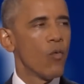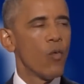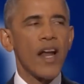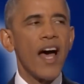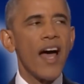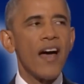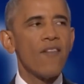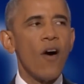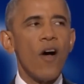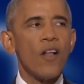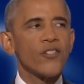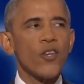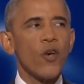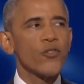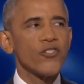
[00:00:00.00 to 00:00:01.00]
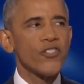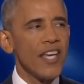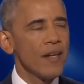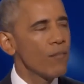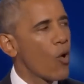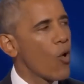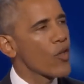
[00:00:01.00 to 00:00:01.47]
what I have also
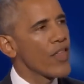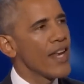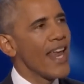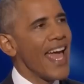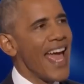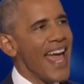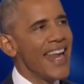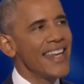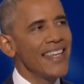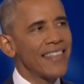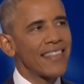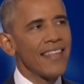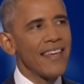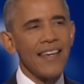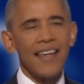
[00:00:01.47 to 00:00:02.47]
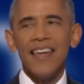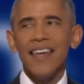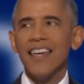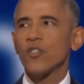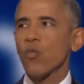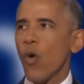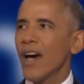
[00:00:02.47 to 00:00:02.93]
seen more than anything
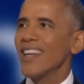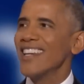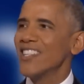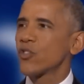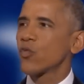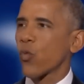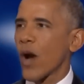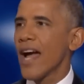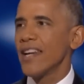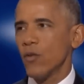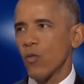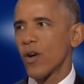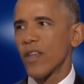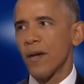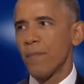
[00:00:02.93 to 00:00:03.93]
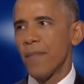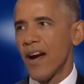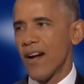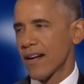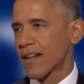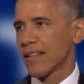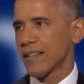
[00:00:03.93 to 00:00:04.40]
is what is right with
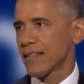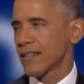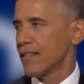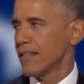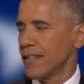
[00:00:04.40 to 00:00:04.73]
America.